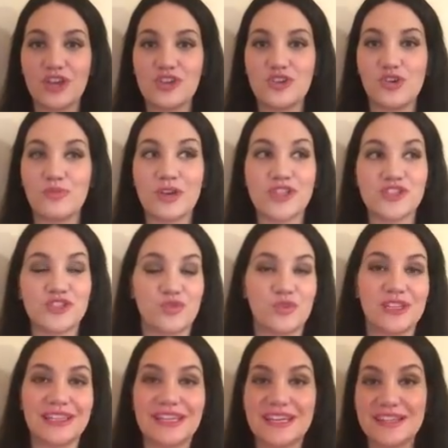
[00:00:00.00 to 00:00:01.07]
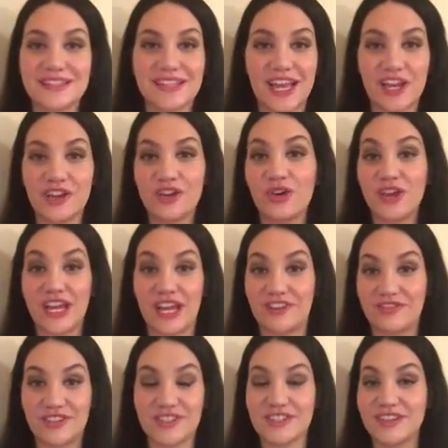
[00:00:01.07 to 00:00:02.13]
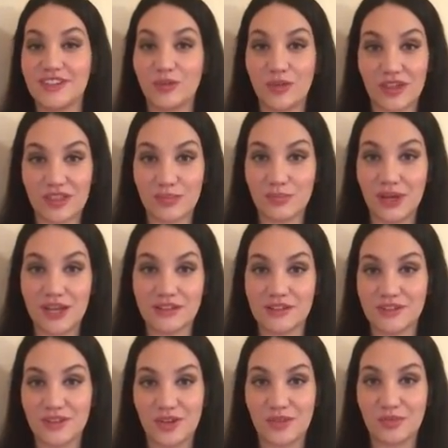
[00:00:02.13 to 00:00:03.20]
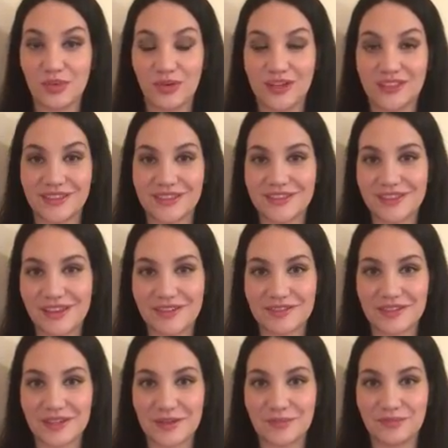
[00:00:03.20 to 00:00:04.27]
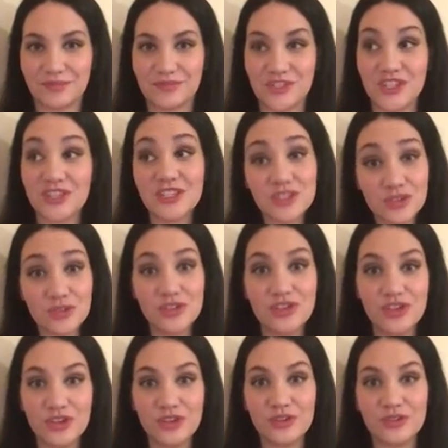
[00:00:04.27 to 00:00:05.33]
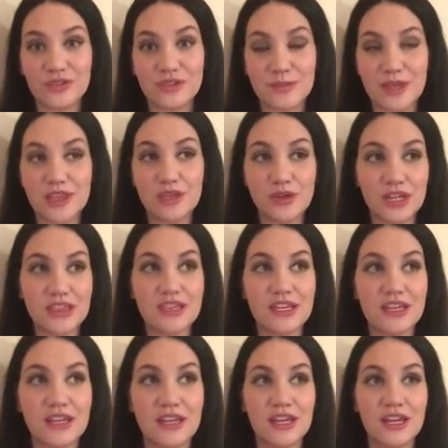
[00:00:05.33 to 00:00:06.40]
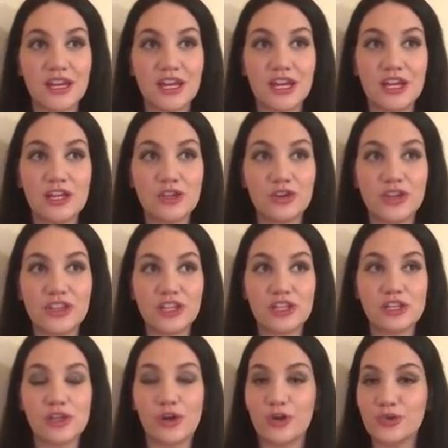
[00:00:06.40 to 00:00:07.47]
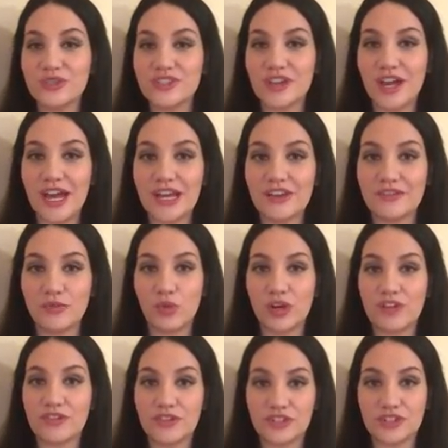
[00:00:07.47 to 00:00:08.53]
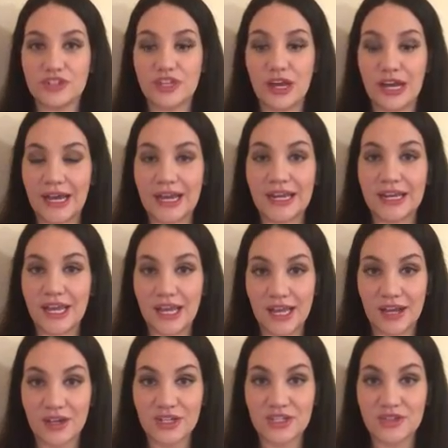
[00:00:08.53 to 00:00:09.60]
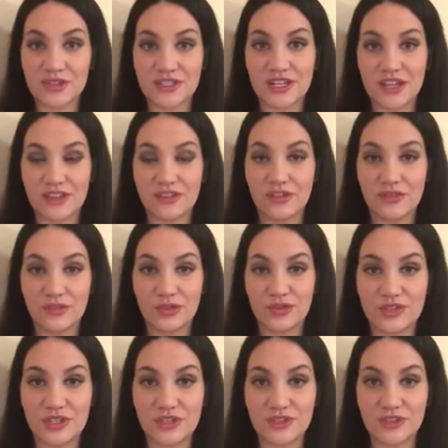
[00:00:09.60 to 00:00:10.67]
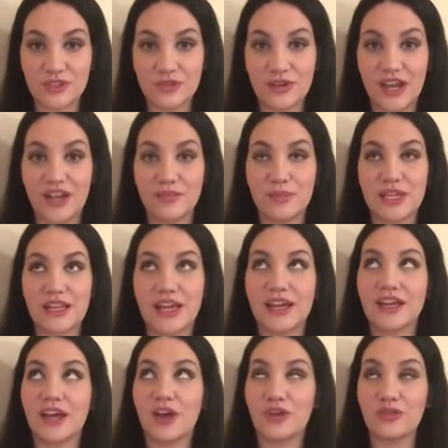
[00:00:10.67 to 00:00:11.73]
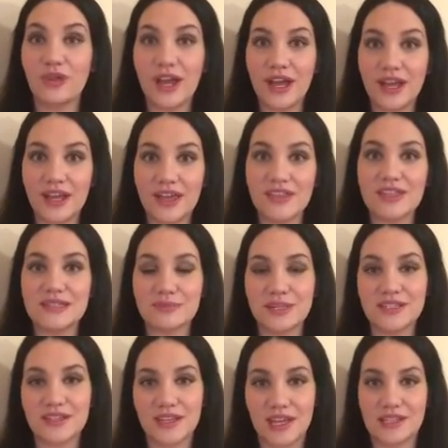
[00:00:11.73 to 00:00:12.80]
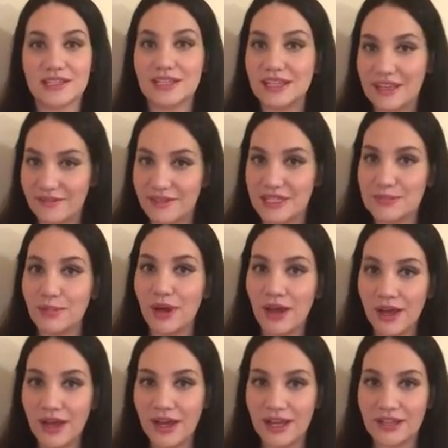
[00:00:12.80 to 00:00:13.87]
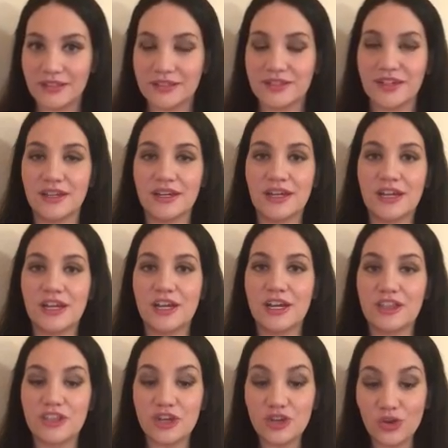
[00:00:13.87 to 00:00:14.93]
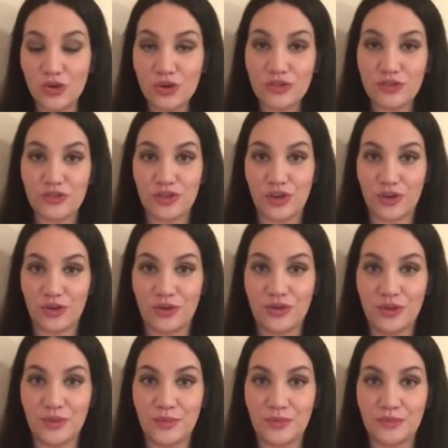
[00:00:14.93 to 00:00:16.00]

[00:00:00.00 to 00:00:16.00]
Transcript: you're meant to release and not have to deal with past a certain point in this lifetime. So that's good news. I mean, look at the low side of whatever sign and house your South Node falls into and be like, hooray, this means I get to leave this behind. The North Node